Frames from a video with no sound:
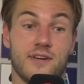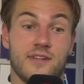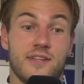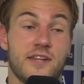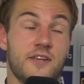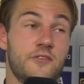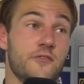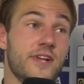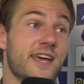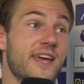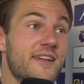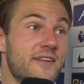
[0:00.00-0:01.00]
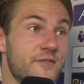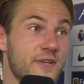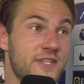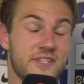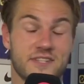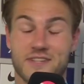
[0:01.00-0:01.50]
and then he did it again,
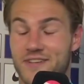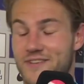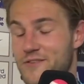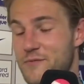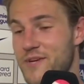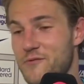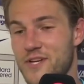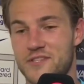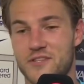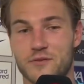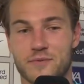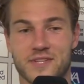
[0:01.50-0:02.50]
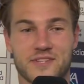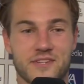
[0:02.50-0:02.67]
which is for me really stupid.